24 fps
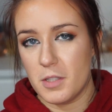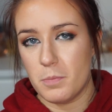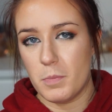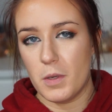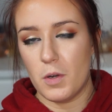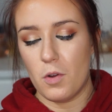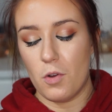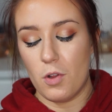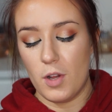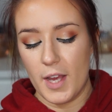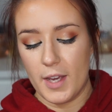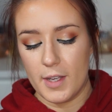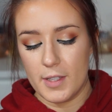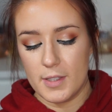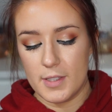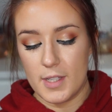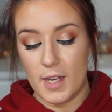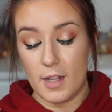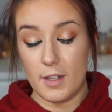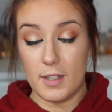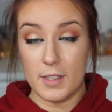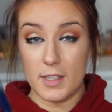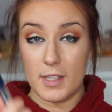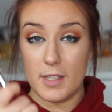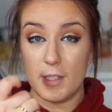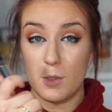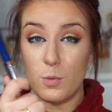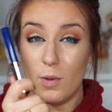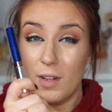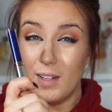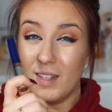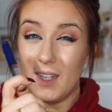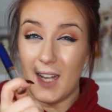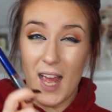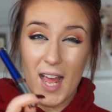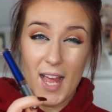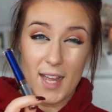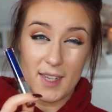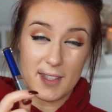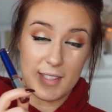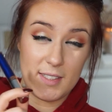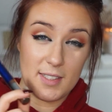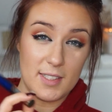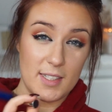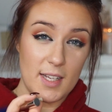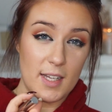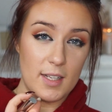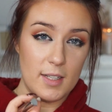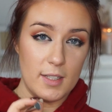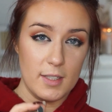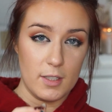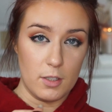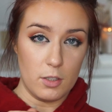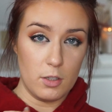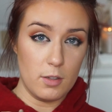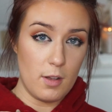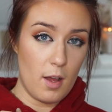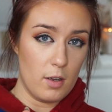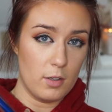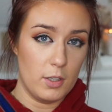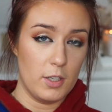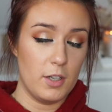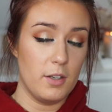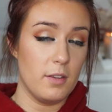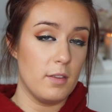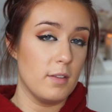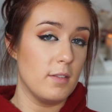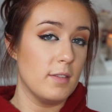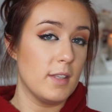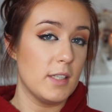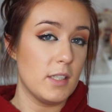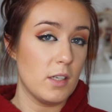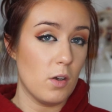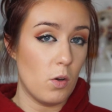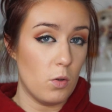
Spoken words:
but all I can tell is this one lasts a little longer than the